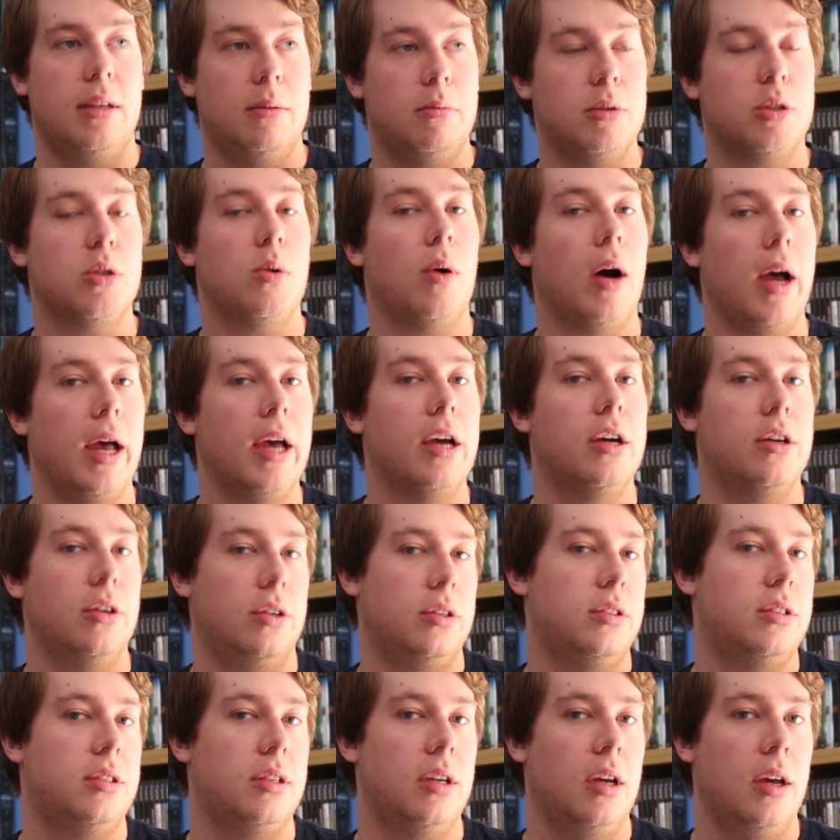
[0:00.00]
was quite a
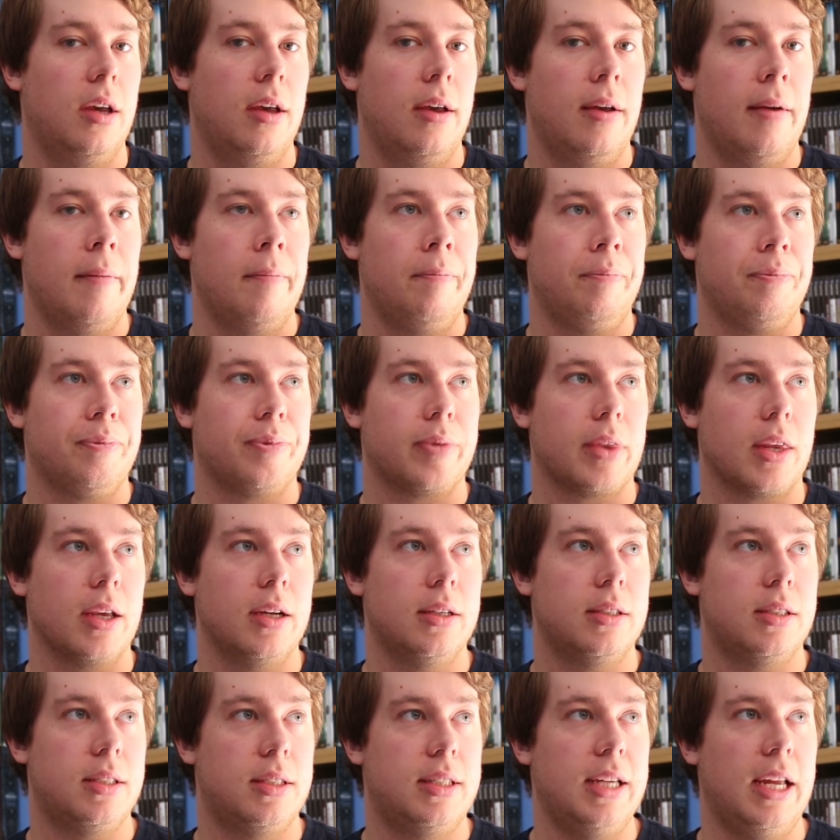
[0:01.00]
good
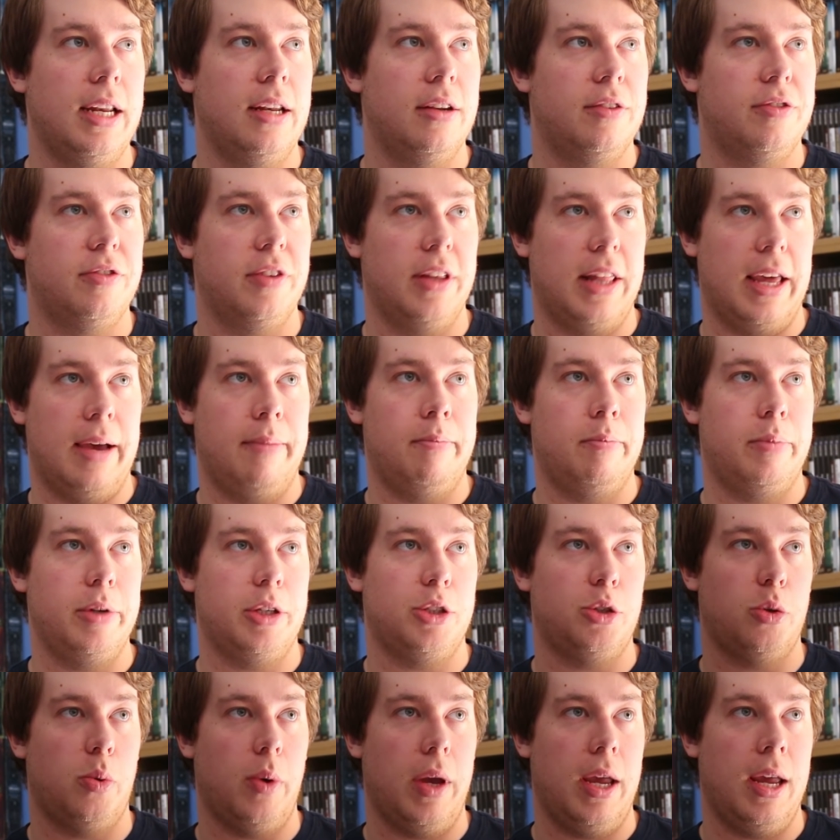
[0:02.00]
stint for them
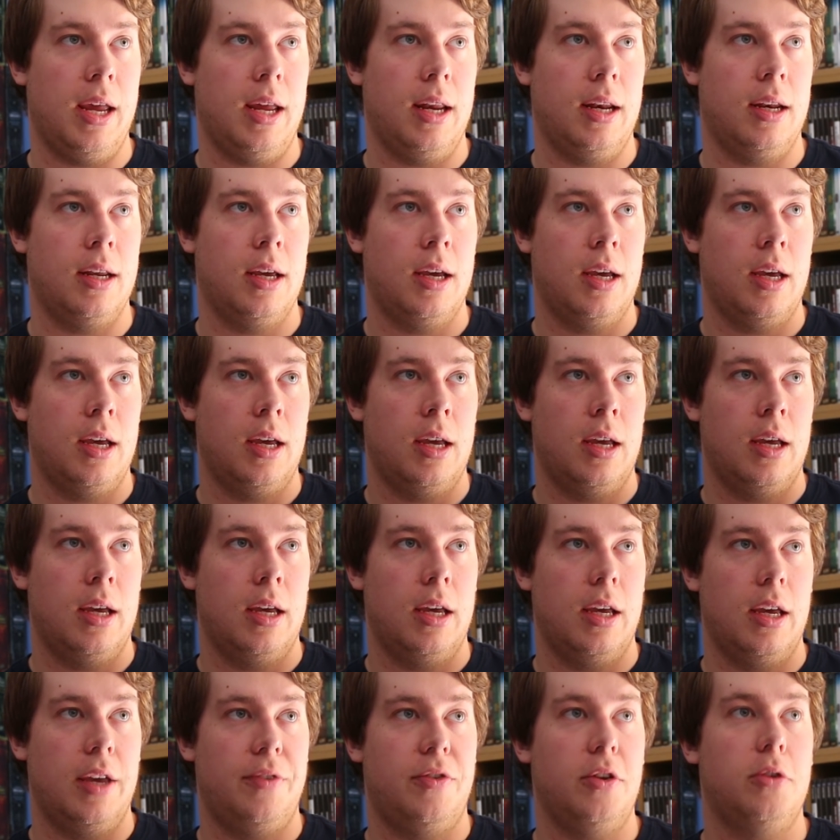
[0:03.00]
between,
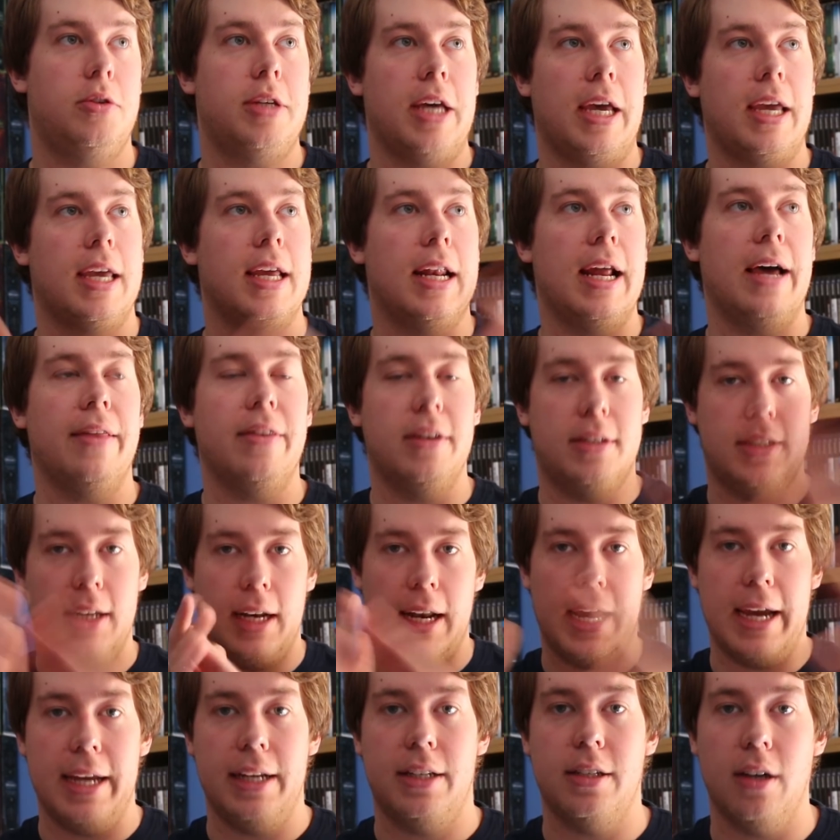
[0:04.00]
if you'd taken out the
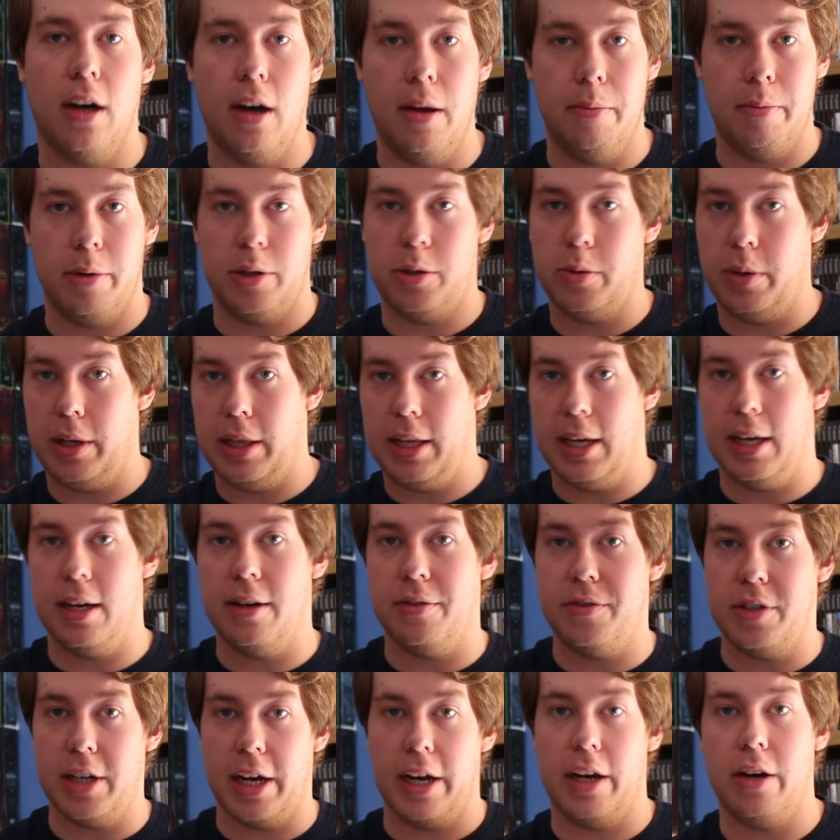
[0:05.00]
delay time between the end
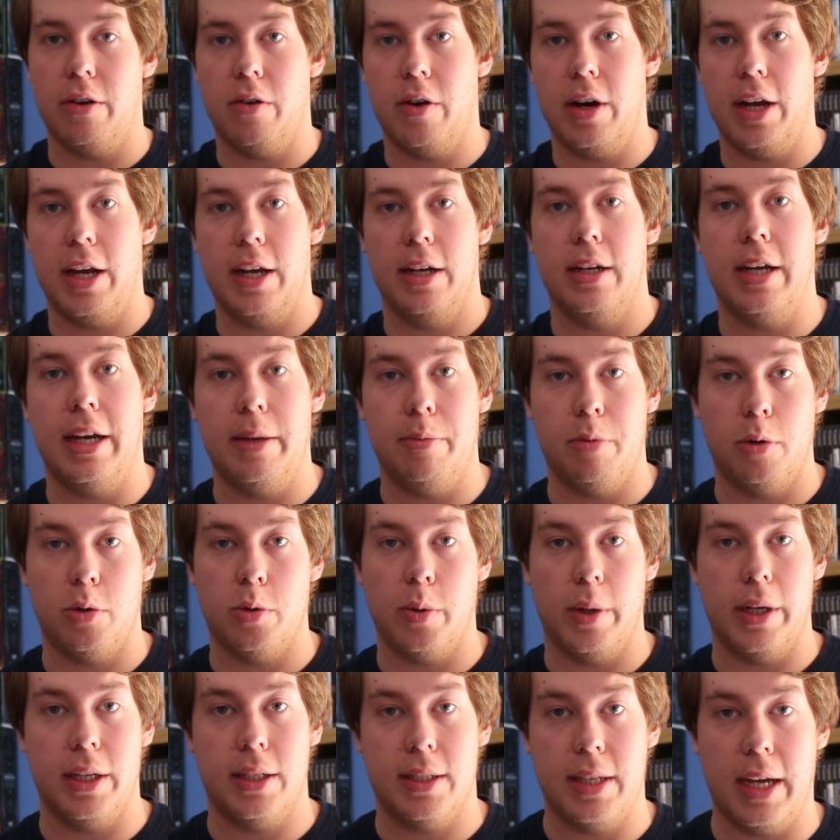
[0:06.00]
of January and April
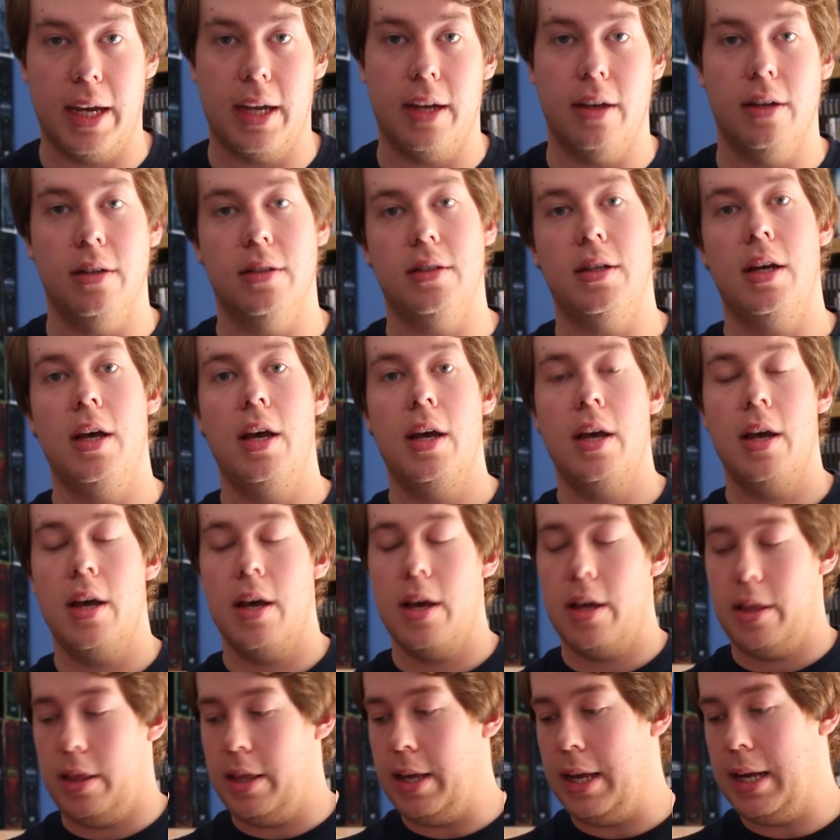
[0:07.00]
22nd,
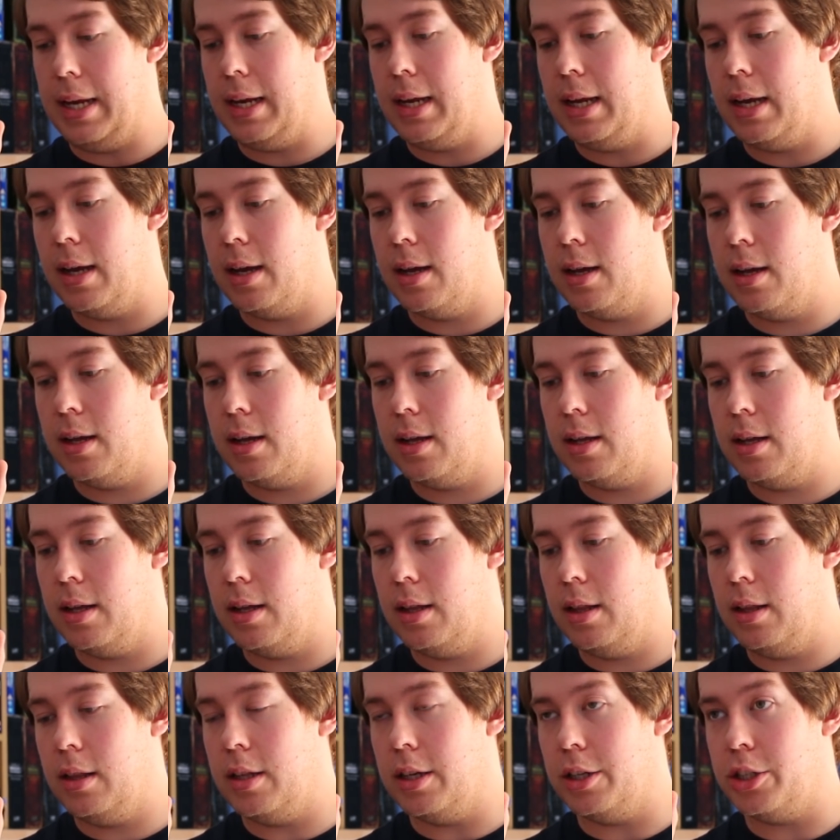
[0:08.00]
the
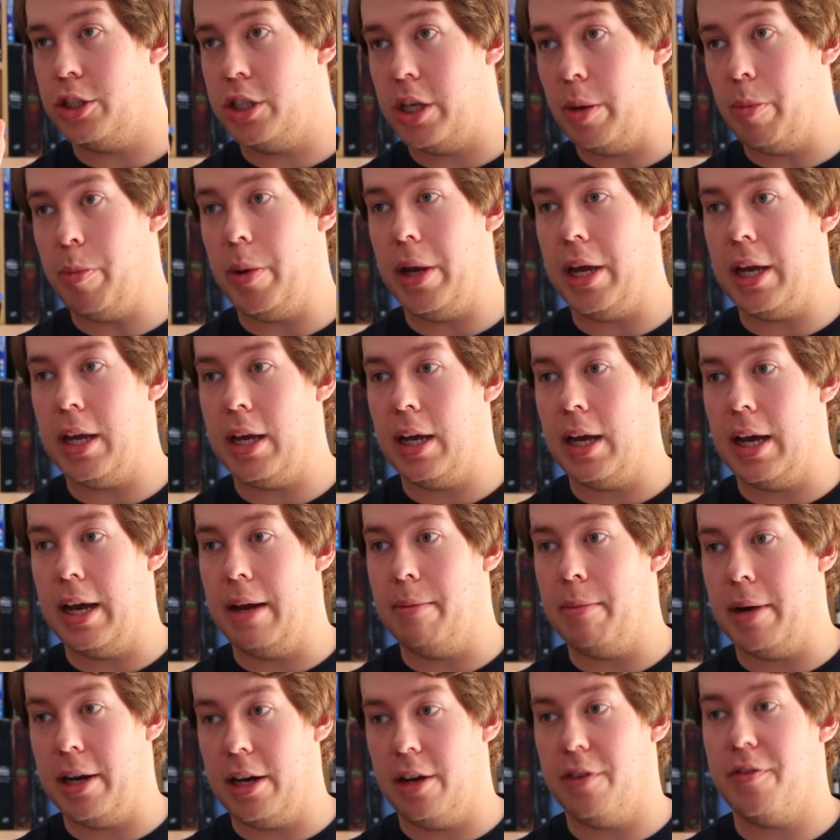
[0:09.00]
shipping
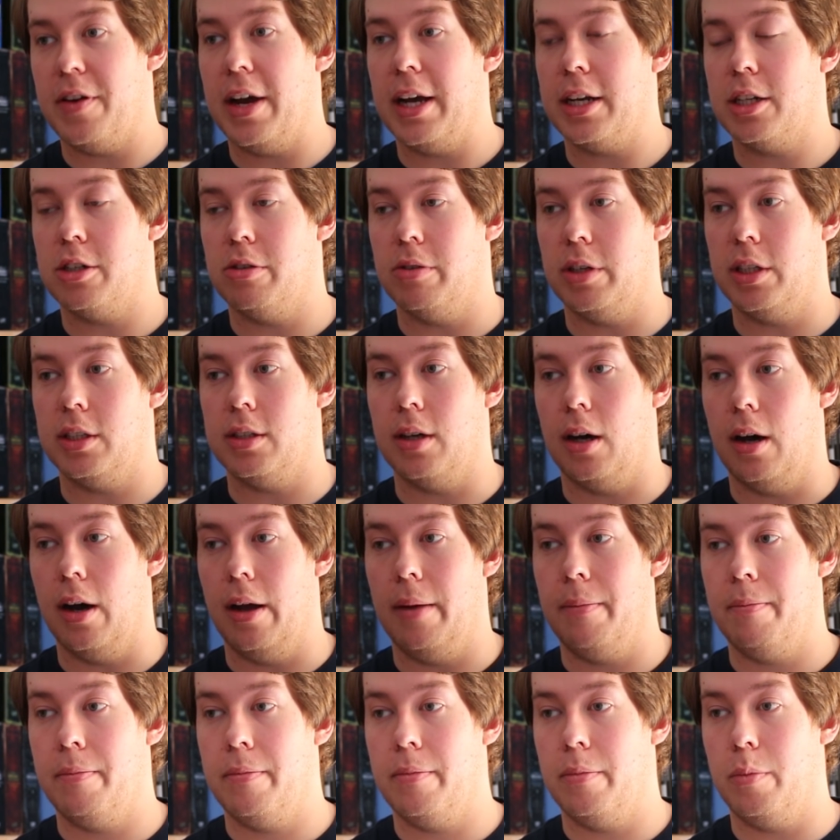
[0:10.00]
and manufacturing
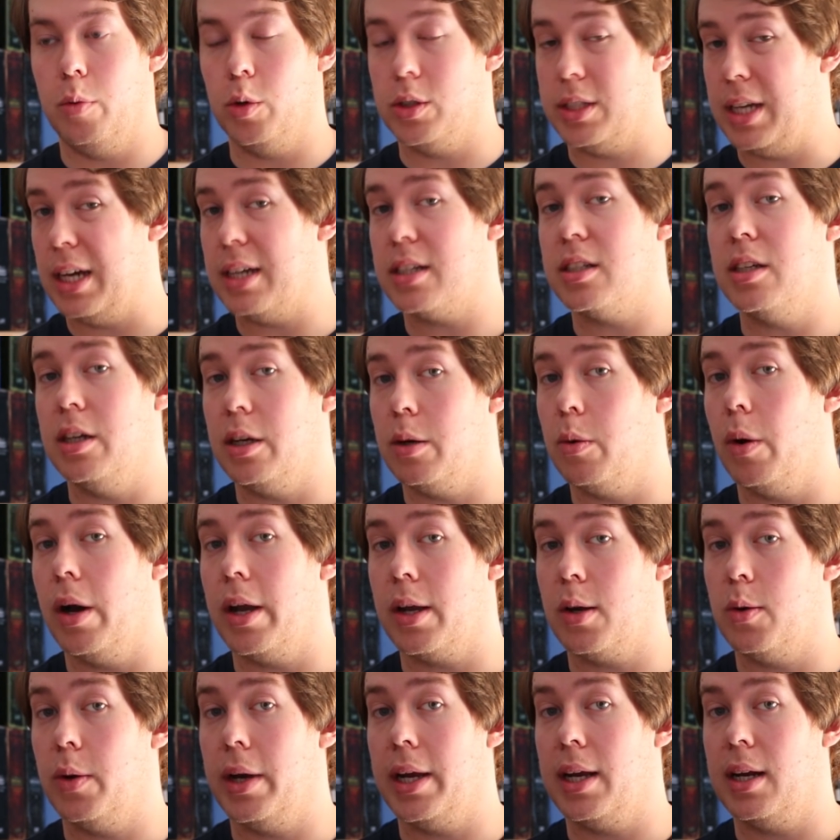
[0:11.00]
time was actually
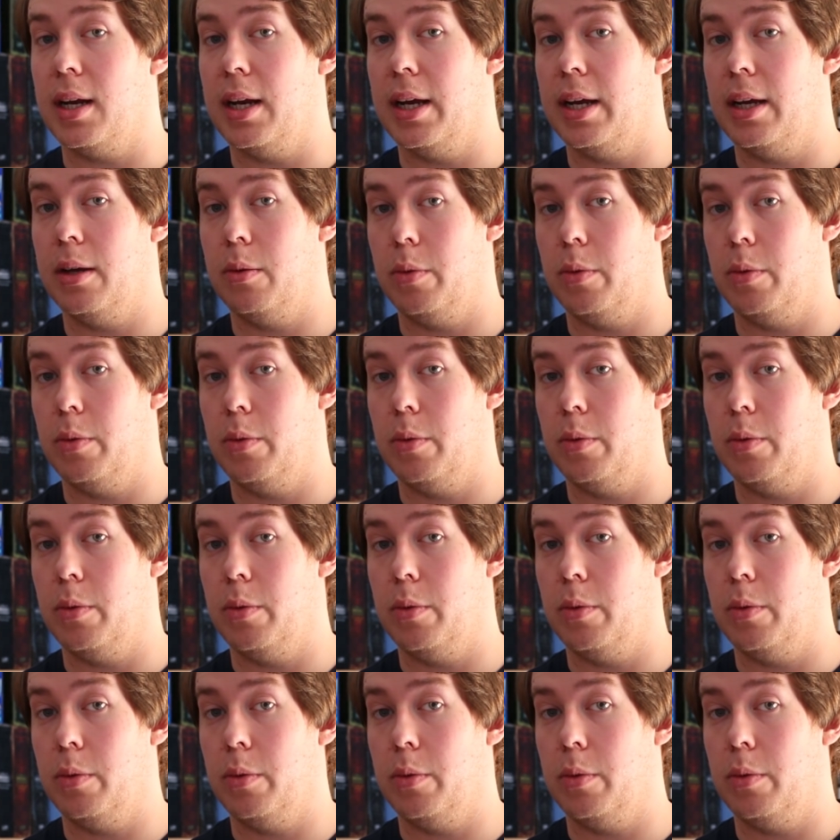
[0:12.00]
quite quick.